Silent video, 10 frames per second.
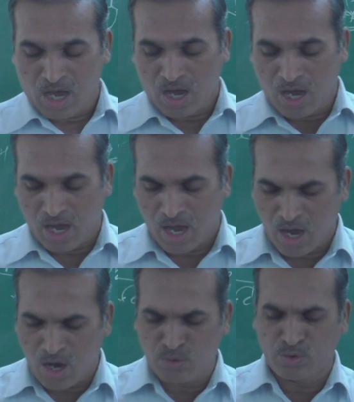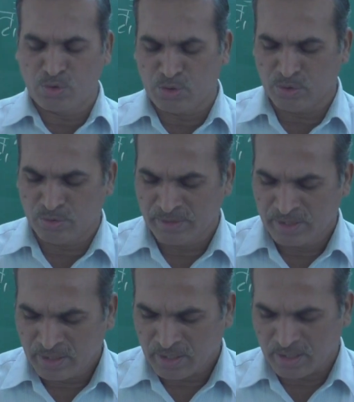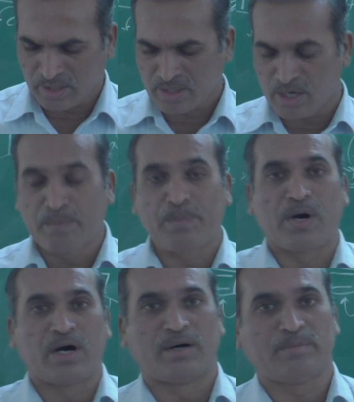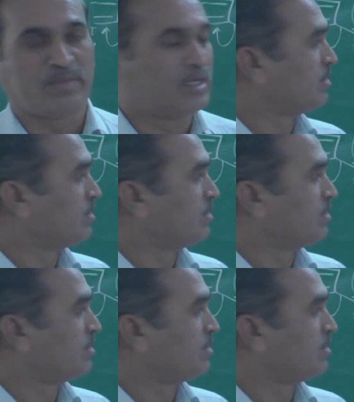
how do you confirm